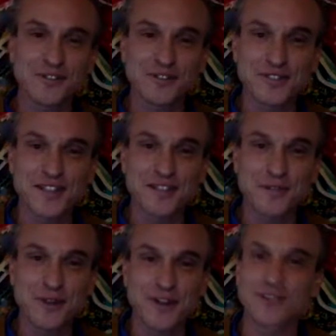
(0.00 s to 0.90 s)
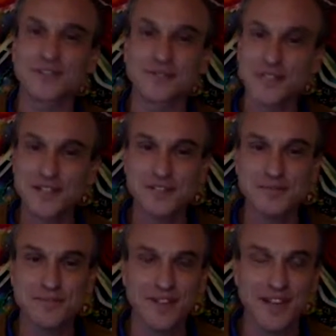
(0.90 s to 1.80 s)
see where this
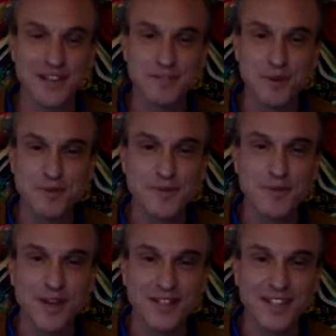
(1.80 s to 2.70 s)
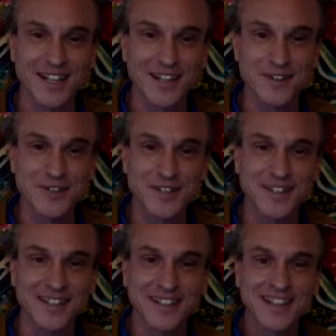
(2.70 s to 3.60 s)
purpose project goes. And,